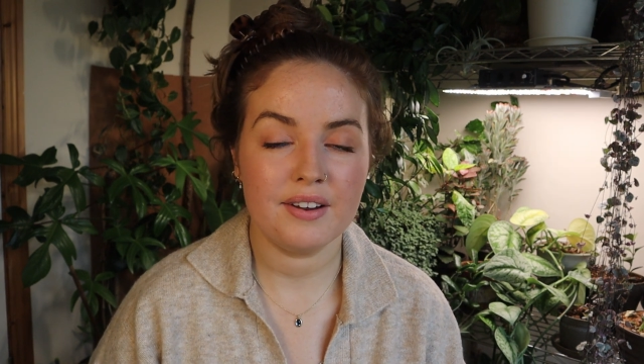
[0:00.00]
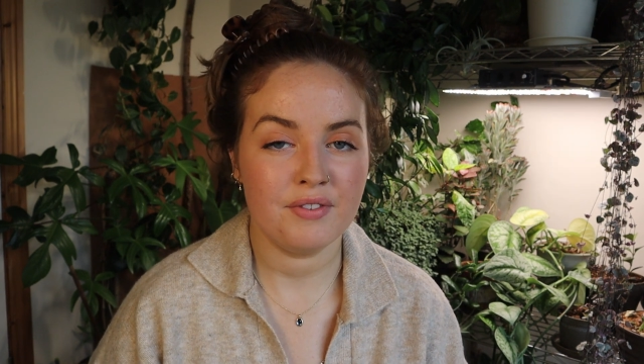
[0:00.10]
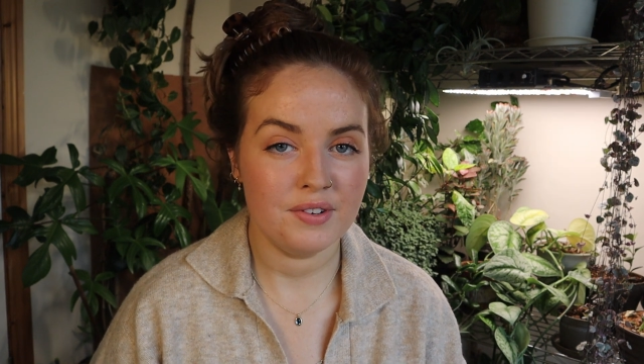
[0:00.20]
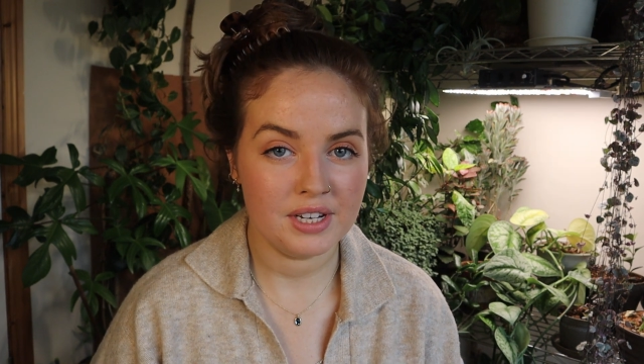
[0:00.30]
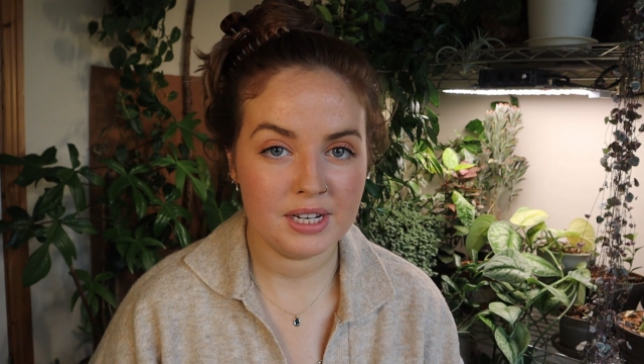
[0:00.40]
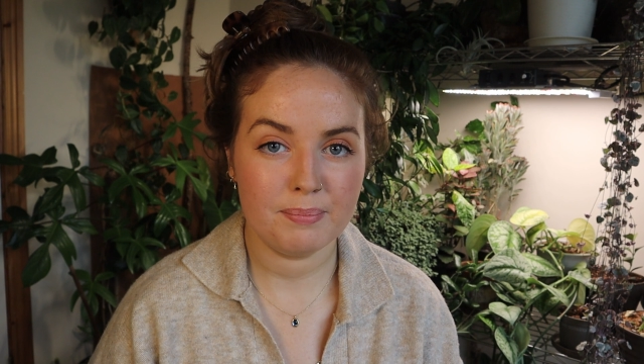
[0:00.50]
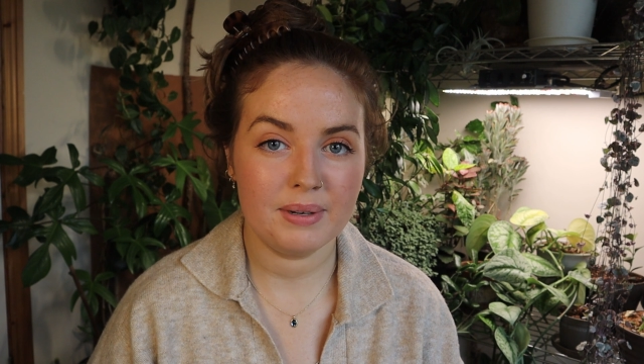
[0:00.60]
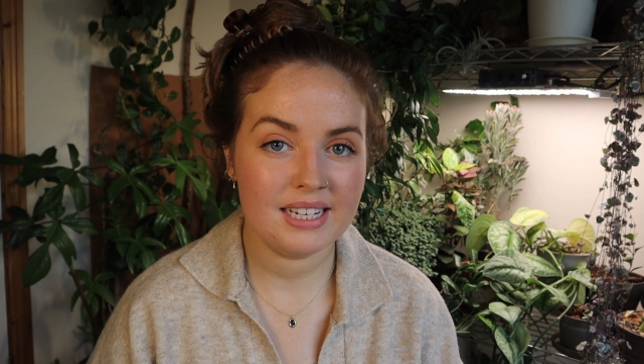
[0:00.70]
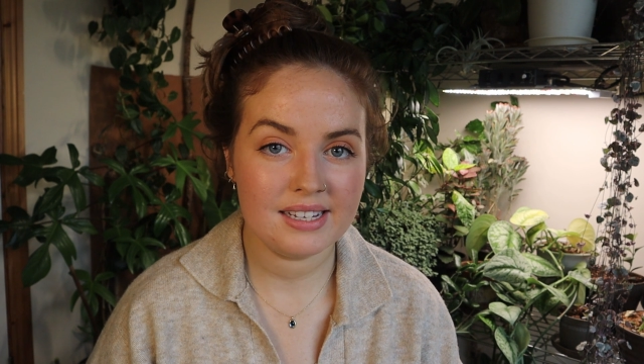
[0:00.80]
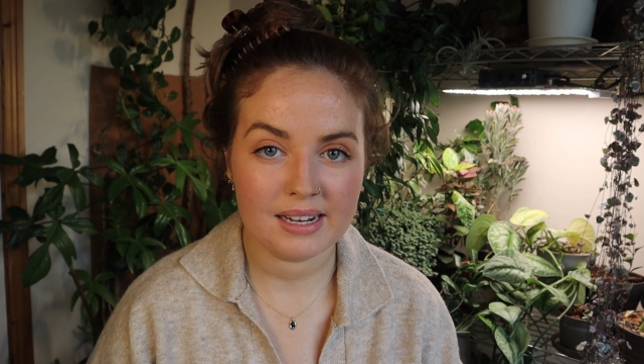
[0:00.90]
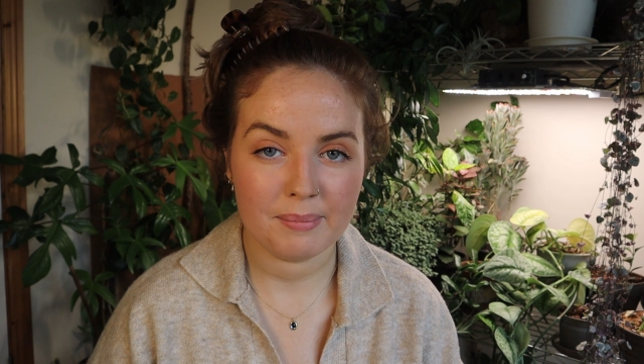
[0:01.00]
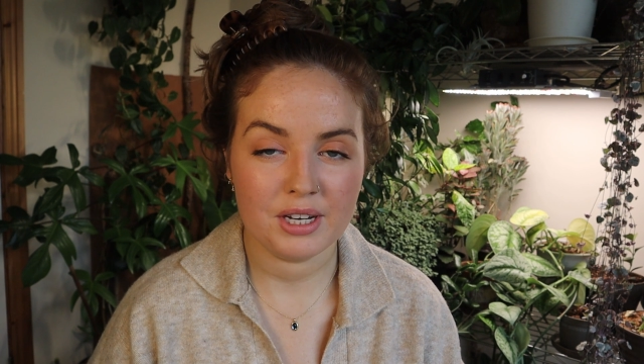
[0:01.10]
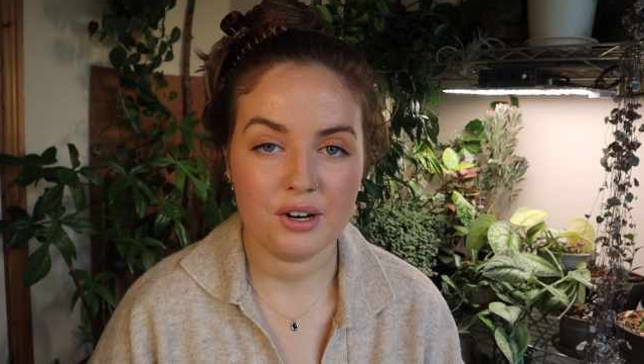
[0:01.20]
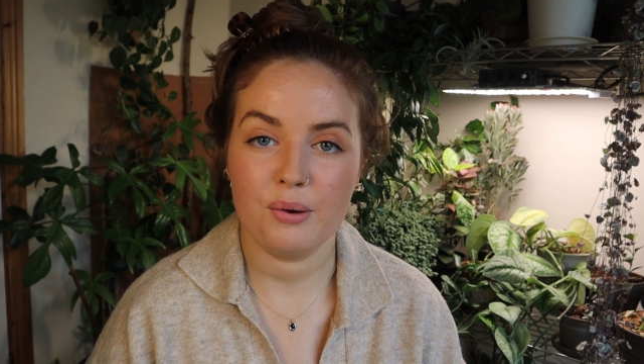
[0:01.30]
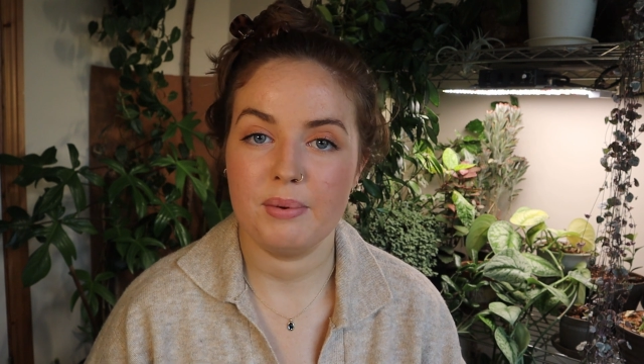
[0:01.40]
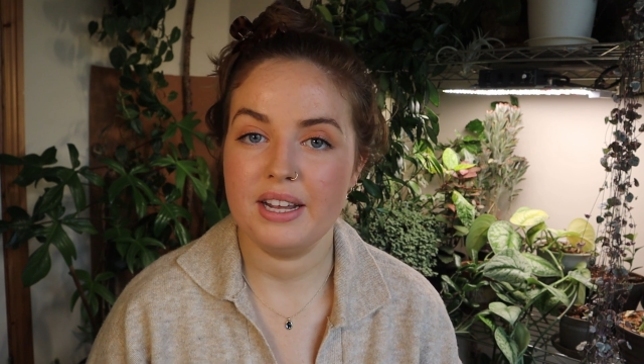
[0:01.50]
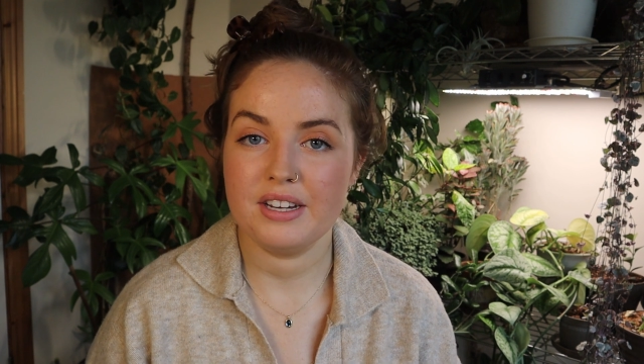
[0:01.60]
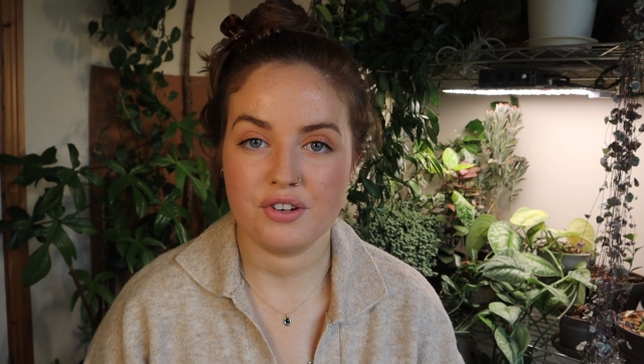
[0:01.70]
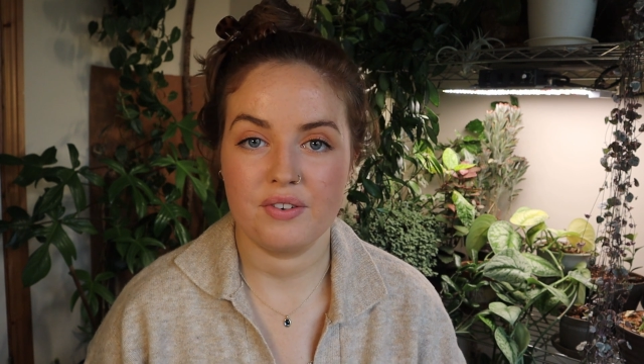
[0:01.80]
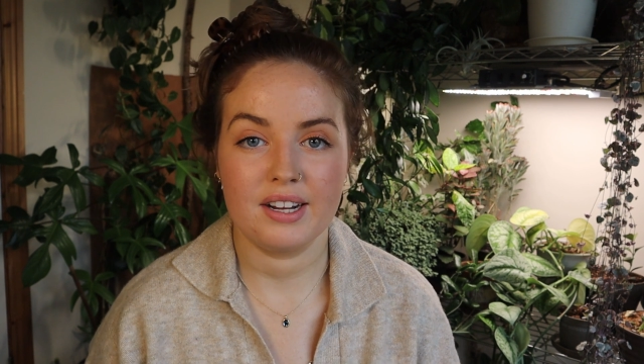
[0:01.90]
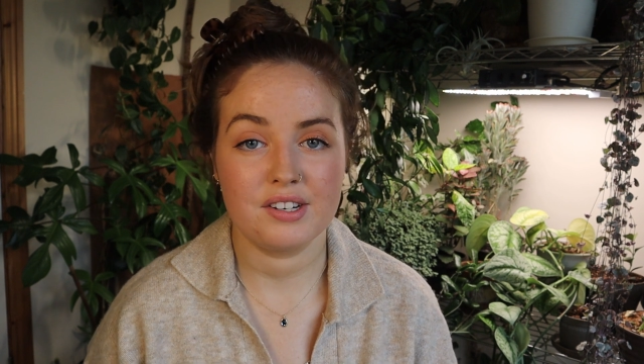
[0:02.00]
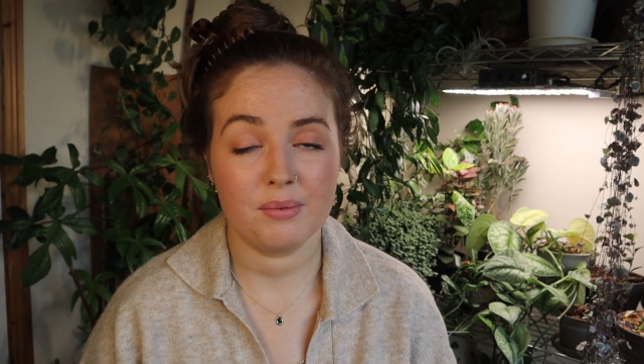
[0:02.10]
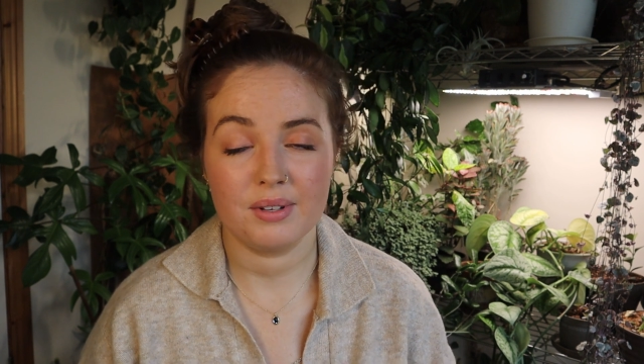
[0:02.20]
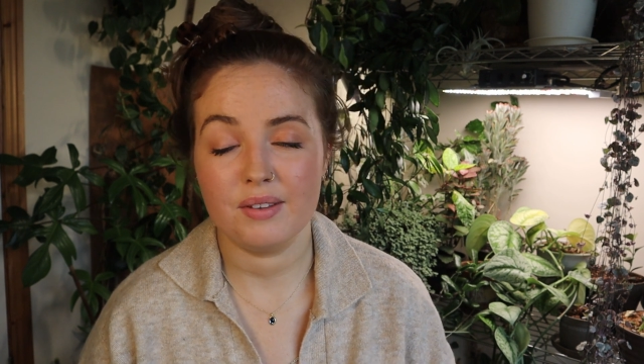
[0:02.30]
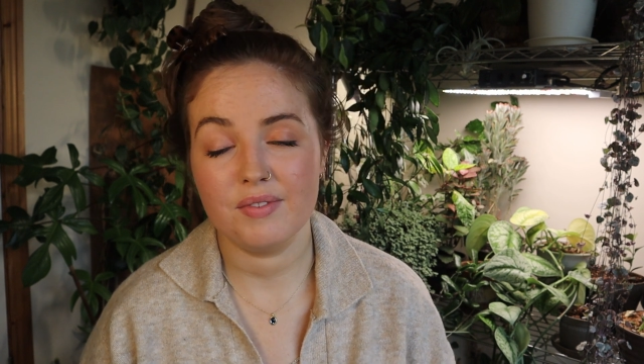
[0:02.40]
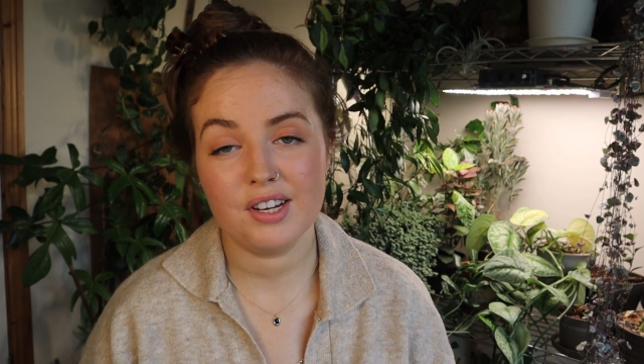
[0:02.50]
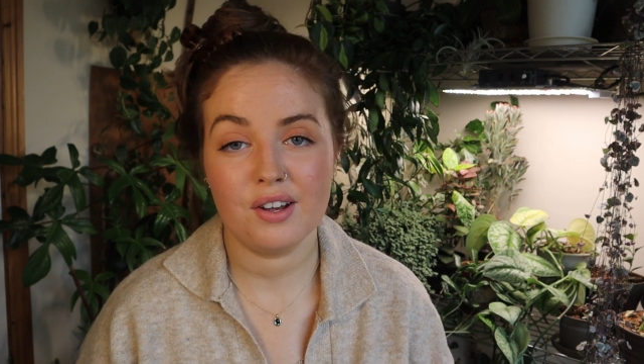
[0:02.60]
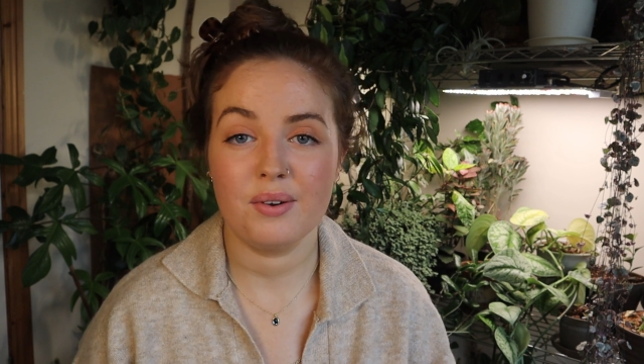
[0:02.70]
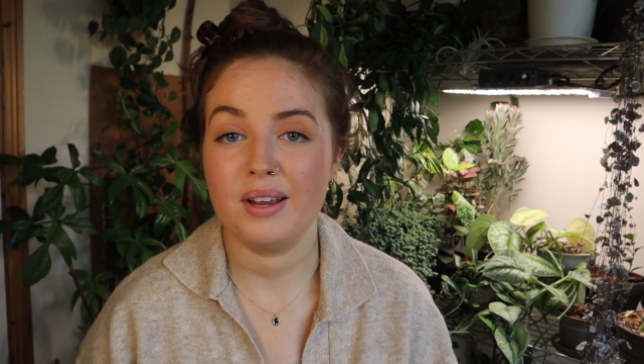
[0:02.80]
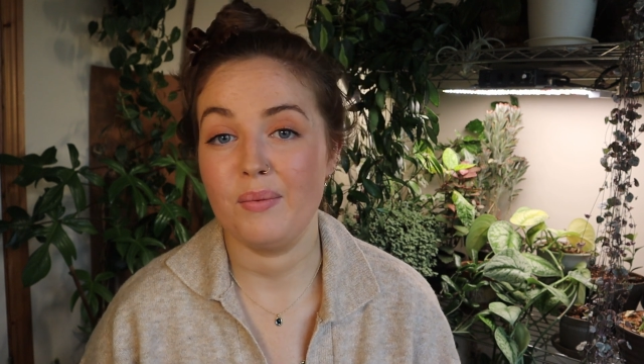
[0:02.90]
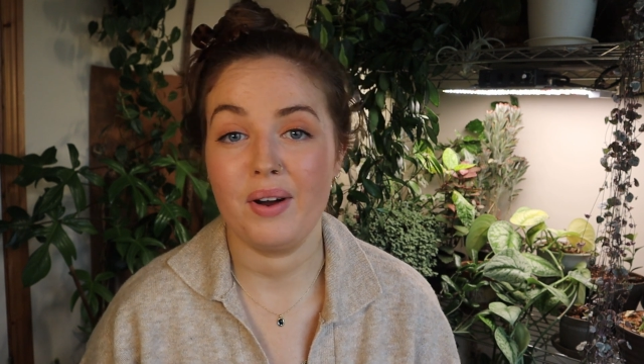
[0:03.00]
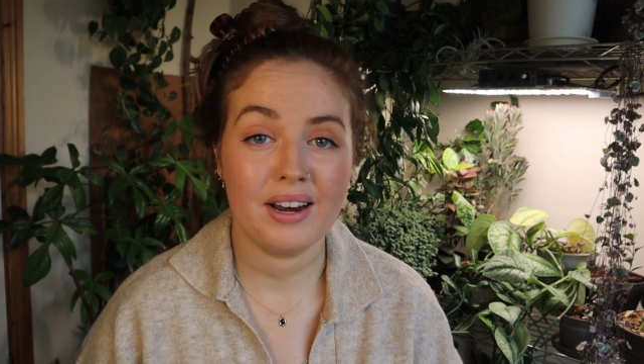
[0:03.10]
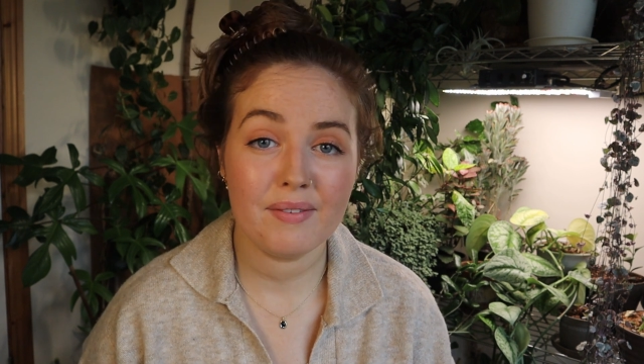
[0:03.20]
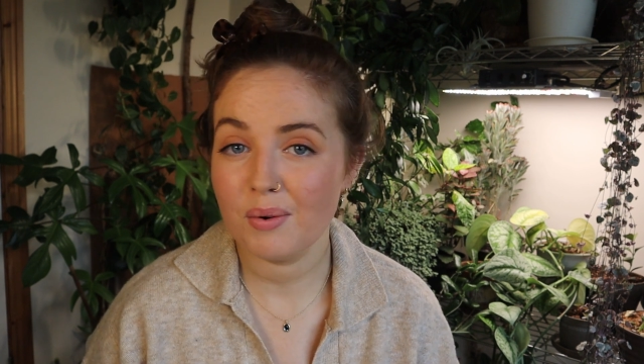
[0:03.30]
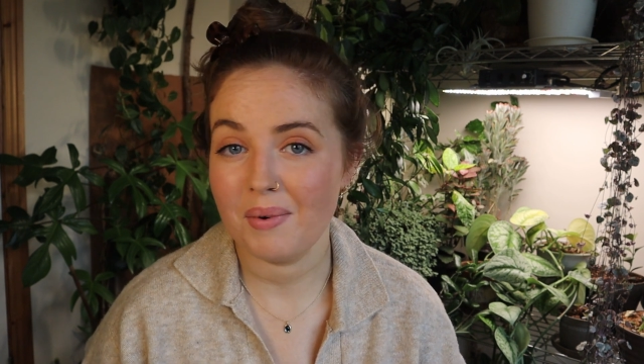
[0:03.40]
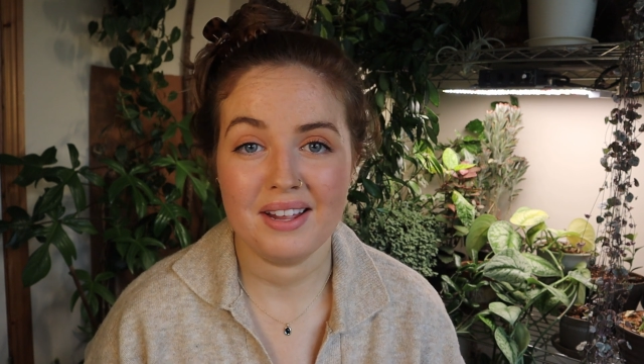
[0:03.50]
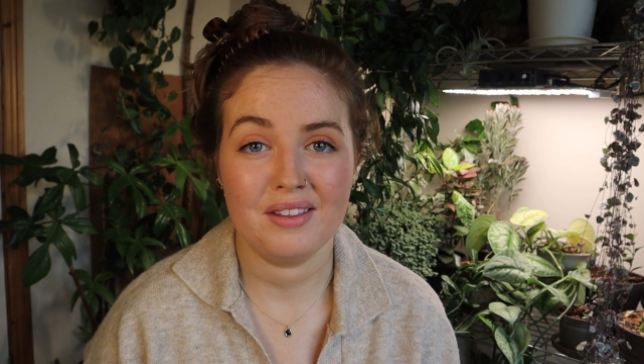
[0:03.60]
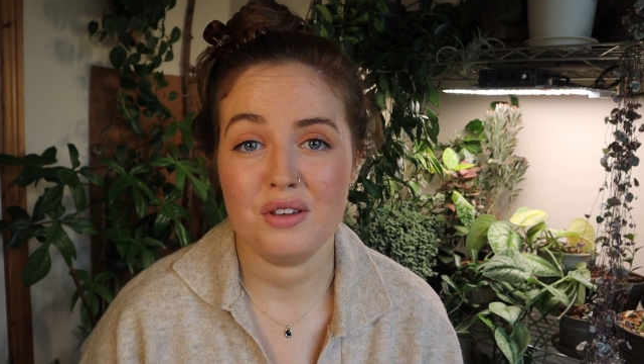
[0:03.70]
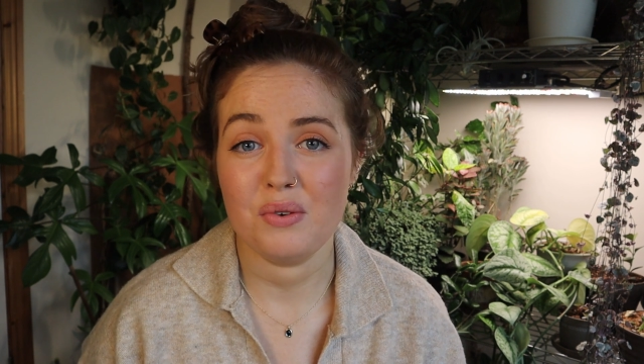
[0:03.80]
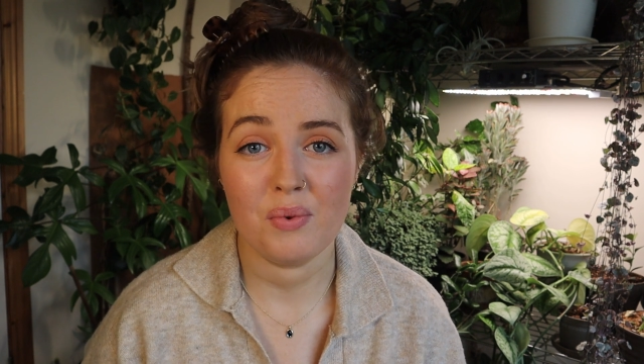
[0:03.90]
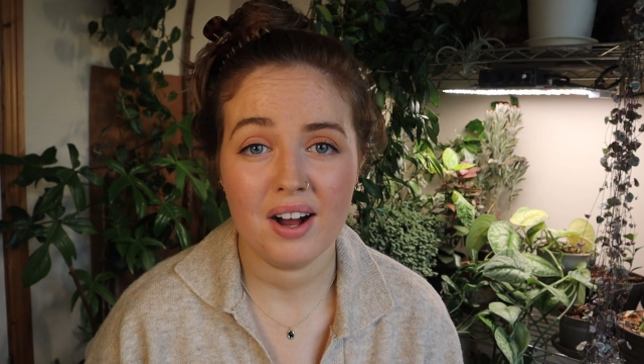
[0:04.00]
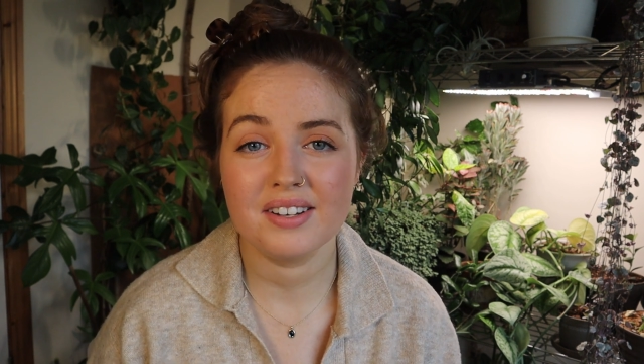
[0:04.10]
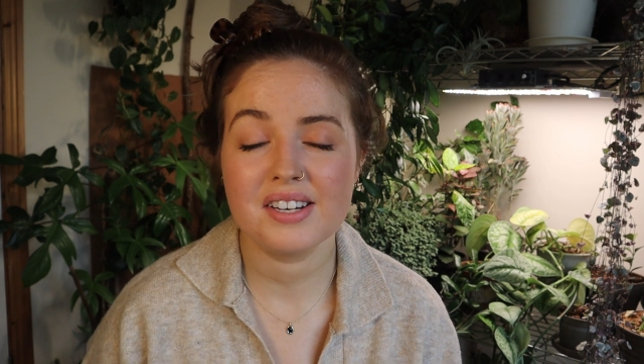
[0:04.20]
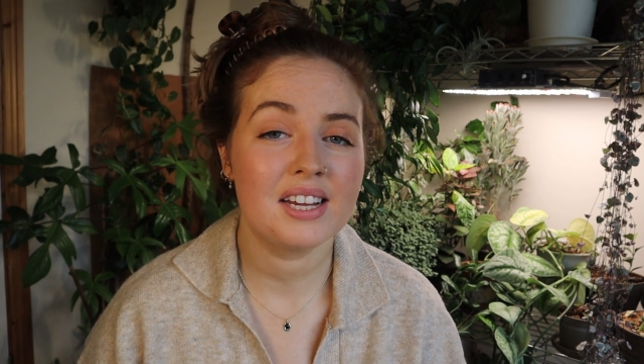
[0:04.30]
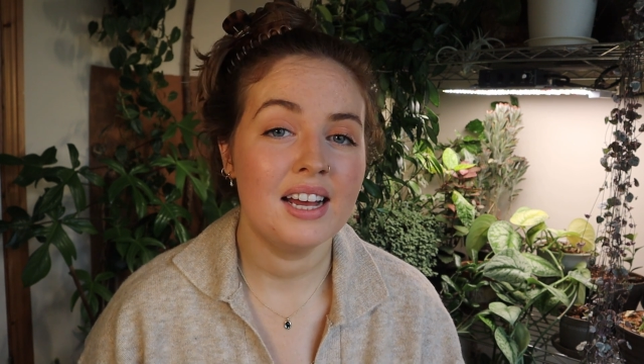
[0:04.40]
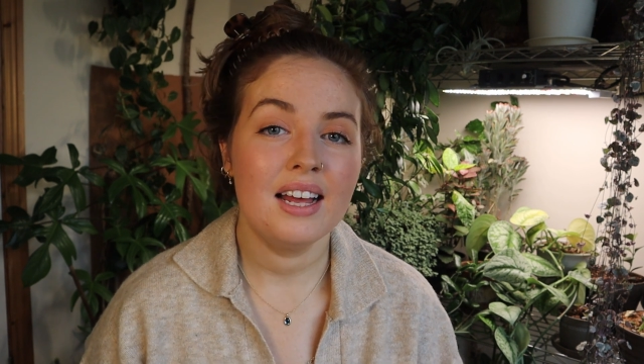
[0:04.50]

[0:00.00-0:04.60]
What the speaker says: If you did, please let me know by interacting with the video in whatever way that you want.